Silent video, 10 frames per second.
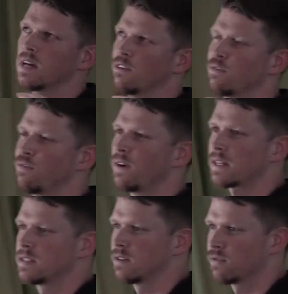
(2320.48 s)

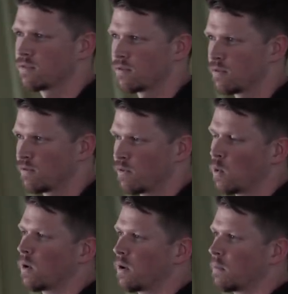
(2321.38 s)
effective
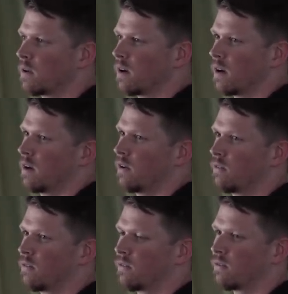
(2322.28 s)
form of
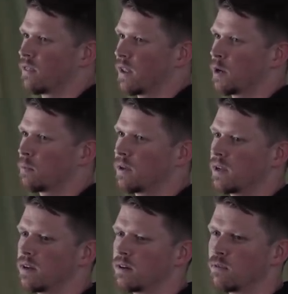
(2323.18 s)

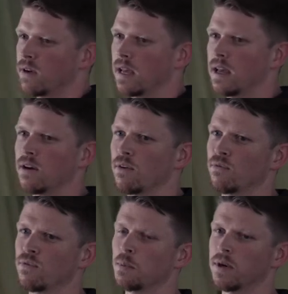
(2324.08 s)
therapy
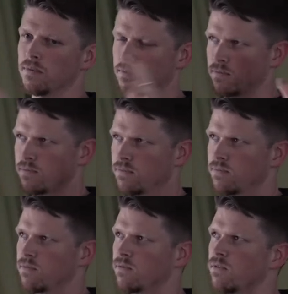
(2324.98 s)
from a
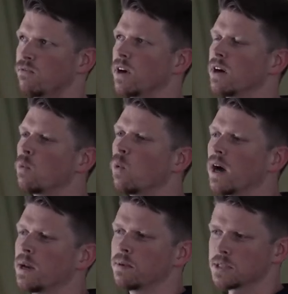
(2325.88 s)
very
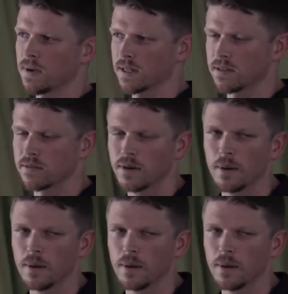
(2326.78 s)
wide perspective.